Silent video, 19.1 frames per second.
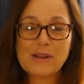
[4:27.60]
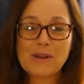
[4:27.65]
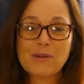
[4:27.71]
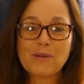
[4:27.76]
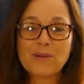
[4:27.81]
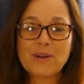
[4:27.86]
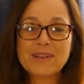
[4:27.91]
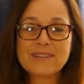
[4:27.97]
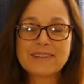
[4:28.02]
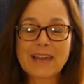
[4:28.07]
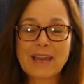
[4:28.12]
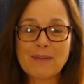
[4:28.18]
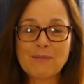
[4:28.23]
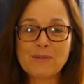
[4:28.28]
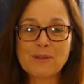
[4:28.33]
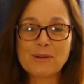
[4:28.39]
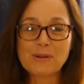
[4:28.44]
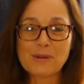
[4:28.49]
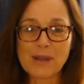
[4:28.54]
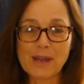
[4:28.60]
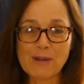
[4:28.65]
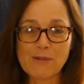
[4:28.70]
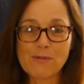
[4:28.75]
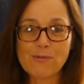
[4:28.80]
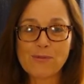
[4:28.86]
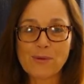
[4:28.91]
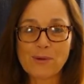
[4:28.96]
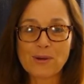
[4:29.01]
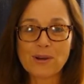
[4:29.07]
One time we were at
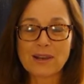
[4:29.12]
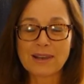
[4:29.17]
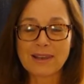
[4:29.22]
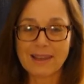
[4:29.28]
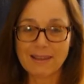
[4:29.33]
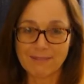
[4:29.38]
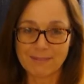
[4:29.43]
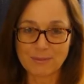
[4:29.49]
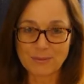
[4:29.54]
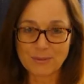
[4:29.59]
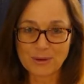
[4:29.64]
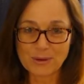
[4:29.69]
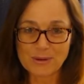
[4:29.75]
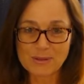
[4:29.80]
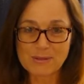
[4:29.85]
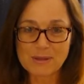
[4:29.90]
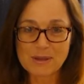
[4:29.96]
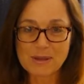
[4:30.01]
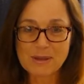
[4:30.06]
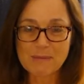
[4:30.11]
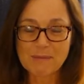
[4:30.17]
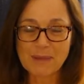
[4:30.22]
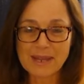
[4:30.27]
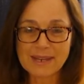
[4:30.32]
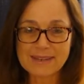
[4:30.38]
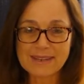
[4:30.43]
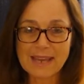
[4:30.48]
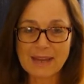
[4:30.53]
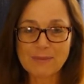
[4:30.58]
Fort Leavenworth.
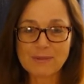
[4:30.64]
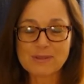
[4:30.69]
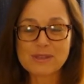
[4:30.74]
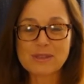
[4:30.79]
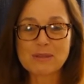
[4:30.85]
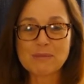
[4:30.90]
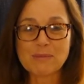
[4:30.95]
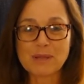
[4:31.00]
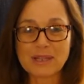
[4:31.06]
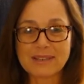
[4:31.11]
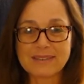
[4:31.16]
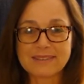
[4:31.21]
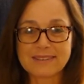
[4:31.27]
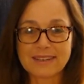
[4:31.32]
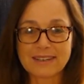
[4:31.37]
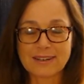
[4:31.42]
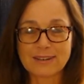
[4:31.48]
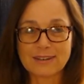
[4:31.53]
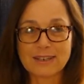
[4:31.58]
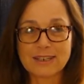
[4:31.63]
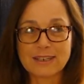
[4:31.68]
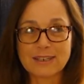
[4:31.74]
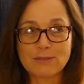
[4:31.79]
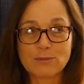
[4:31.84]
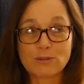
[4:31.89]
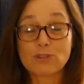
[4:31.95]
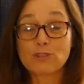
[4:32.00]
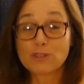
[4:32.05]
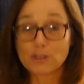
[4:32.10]
My dad was in the military
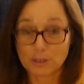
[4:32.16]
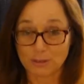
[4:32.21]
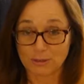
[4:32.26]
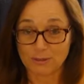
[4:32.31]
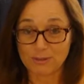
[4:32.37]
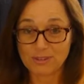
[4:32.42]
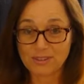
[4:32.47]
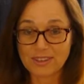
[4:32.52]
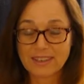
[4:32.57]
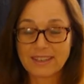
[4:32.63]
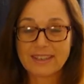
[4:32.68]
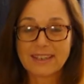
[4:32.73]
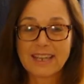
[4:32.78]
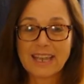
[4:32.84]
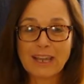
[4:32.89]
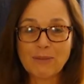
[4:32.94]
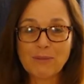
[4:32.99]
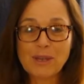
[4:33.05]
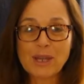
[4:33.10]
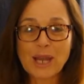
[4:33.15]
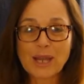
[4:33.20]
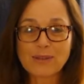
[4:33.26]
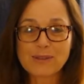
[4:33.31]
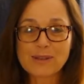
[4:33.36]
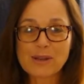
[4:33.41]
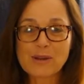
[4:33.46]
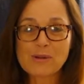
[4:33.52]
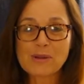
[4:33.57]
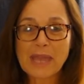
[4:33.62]
reserves, and we got to
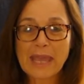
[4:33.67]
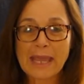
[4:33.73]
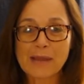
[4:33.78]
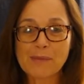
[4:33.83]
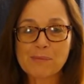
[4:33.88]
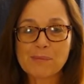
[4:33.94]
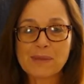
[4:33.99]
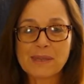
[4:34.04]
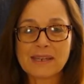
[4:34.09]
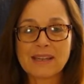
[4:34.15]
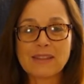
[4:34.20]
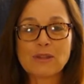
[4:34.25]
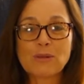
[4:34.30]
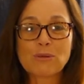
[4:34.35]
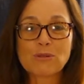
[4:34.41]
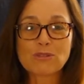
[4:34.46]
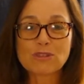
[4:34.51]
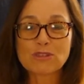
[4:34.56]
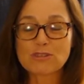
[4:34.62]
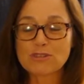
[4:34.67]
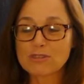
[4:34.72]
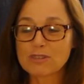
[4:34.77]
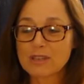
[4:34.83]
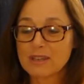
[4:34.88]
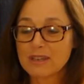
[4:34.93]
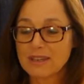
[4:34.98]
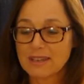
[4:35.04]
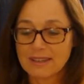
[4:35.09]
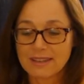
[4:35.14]
go camping, and there was this
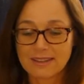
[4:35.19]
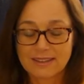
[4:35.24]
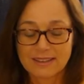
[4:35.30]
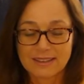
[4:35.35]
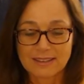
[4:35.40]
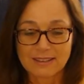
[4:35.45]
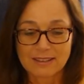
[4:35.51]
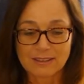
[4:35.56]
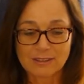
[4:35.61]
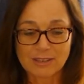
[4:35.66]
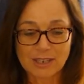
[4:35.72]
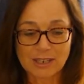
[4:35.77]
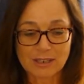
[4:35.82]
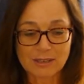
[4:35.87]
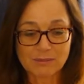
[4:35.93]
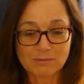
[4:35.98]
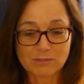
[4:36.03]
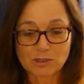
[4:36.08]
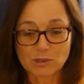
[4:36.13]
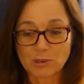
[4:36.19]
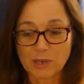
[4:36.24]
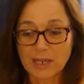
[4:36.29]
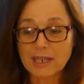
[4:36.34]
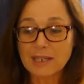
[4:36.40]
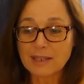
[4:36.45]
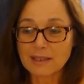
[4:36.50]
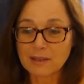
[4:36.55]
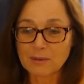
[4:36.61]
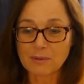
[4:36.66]

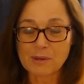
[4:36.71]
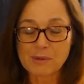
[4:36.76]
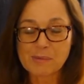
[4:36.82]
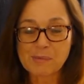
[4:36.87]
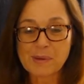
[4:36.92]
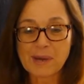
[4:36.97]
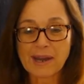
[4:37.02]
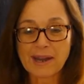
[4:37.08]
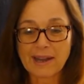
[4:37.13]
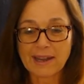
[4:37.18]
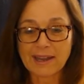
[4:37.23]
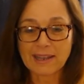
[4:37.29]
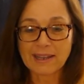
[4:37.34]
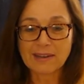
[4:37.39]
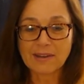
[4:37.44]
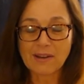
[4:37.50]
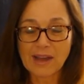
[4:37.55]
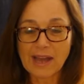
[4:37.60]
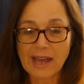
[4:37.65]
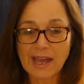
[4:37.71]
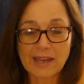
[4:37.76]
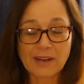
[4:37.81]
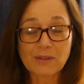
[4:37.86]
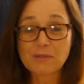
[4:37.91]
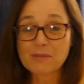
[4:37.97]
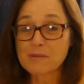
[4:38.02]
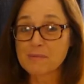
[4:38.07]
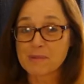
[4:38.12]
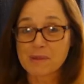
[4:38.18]
train that went by, and I
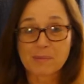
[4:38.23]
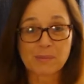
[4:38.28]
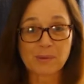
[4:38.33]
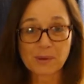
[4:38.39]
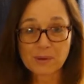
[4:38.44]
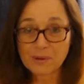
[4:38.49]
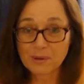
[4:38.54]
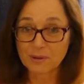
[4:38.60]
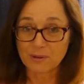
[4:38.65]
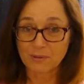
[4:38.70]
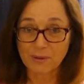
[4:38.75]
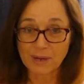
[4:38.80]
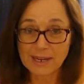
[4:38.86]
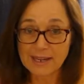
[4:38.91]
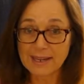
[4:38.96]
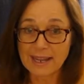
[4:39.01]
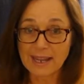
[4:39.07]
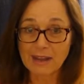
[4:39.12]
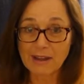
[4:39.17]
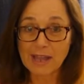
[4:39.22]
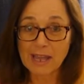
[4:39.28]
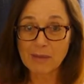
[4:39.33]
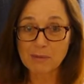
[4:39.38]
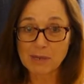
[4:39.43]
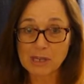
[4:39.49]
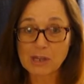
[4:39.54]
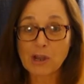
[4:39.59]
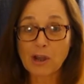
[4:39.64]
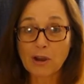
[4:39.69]
don't remember right now how
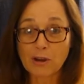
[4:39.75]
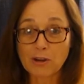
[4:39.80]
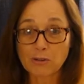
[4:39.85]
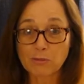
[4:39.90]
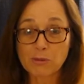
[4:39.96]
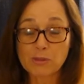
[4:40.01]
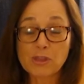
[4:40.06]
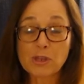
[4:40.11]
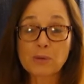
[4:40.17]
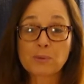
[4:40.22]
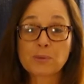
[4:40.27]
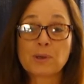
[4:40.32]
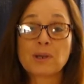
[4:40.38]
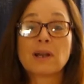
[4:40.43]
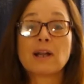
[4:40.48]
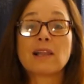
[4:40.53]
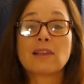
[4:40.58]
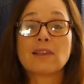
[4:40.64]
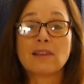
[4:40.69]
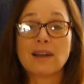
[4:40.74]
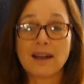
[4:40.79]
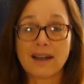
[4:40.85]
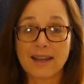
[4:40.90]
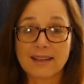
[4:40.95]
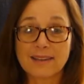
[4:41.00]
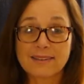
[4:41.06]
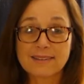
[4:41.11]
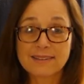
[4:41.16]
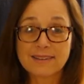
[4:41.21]
many cars, but there were a
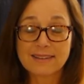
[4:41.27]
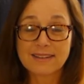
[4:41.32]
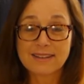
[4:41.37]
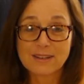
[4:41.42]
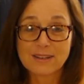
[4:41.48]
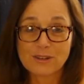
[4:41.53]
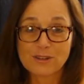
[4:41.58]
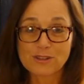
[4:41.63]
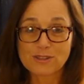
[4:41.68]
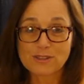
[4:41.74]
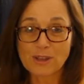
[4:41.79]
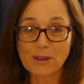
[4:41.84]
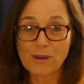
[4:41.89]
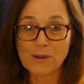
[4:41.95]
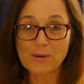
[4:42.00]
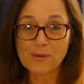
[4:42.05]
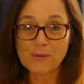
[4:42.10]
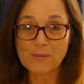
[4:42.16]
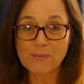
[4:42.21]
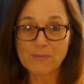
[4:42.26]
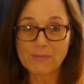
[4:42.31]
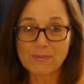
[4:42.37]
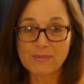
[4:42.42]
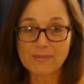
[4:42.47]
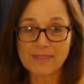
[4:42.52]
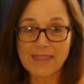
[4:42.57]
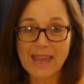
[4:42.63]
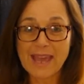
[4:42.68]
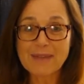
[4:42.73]
lot. So
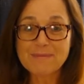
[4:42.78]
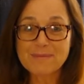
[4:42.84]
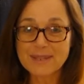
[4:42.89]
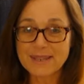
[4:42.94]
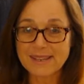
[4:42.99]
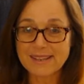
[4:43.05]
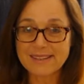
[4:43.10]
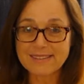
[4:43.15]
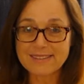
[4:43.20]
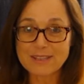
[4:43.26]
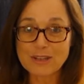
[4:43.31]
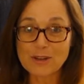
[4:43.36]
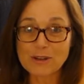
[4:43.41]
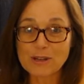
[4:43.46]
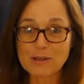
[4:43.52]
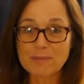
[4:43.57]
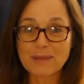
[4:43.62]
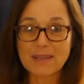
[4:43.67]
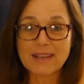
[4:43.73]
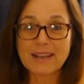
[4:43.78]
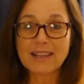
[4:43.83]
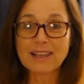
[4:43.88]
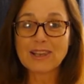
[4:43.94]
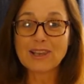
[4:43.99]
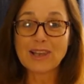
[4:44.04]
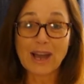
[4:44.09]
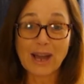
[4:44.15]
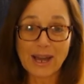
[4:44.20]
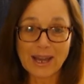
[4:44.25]
that means there can be a
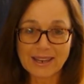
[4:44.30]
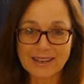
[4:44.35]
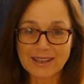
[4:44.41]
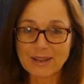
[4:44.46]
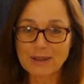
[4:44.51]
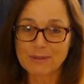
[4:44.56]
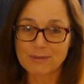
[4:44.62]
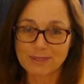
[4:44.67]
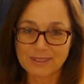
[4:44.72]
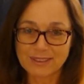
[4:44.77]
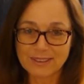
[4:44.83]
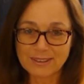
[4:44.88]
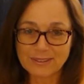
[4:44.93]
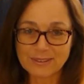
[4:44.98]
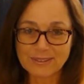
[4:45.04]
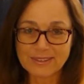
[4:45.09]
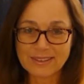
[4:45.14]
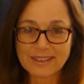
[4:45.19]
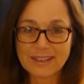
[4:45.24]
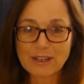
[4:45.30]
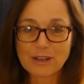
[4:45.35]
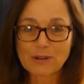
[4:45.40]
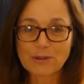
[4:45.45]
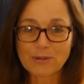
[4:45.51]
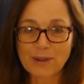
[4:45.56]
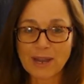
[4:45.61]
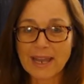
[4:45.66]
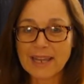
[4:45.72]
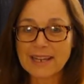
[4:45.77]
lot of you
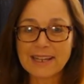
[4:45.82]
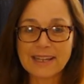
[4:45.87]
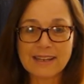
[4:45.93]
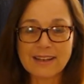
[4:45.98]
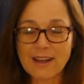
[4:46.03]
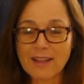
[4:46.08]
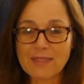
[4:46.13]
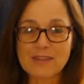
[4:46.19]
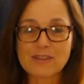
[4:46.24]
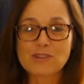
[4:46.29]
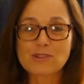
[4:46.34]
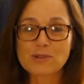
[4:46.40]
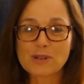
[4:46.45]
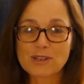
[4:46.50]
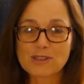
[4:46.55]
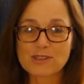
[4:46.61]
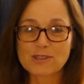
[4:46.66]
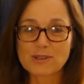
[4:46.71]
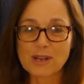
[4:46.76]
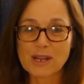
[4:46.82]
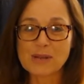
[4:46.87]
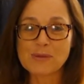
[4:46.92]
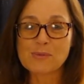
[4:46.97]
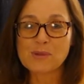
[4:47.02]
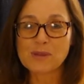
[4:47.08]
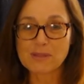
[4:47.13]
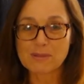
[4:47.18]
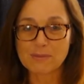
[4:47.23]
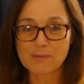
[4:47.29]
riding on the trust train
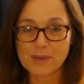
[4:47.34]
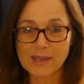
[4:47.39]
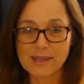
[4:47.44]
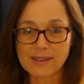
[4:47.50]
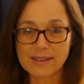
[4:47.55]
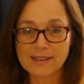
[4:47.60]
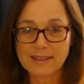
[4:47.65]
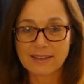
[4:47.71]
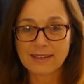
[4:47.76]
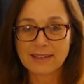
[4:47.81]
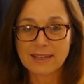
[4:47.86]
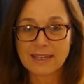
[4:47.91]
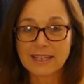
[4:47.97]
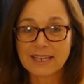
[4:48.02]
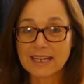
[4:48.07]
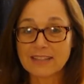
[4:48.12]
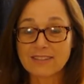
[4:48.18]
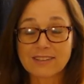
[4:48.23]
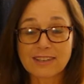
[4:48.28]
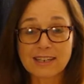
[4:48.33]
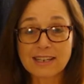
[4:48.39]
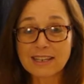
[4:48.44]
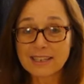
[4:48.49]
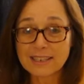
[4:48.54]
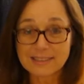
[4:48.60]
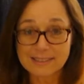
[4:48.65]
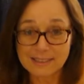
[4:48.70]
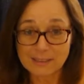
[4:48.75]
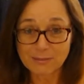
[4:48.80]
with me. It's going to
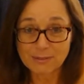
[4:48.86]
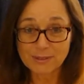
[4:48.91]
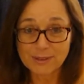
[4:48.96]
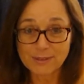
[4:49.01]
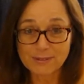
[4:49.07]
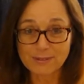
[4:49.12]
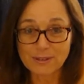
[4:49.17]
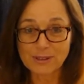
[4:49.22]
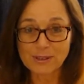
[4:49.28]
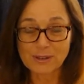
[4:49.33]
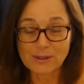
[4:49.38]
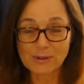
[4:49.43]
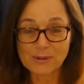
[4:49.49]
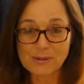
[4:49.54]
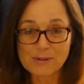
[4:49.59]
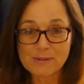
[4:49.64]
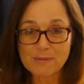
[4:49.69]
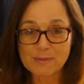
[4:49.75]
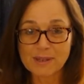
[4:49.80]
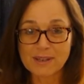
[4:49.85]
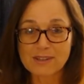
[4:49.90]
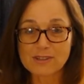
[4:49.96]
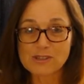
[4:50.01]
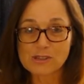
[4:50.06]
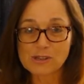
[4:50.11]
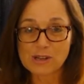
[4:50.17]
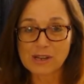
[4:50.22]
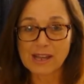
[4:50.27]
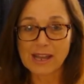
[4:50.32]
look different for you because
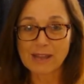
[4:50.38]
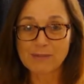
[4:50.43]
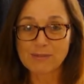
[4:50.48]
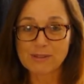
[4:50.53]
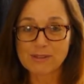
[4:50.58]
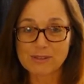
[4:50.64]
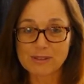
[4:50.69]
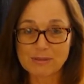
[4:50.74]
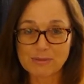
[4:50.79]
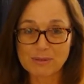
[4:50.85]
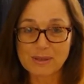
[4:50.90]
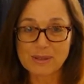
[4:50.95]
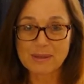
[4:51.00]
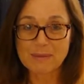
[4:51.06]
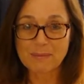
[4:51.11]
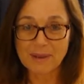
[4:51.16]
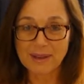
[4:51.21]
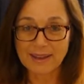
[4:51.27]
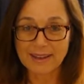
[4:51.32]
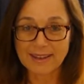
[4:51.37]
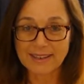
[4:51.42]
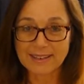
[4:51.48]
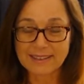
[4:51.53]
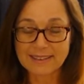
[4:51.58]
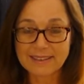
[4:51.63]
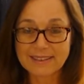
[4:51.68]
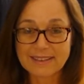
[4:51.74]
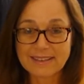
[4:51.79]
your life is different than mine.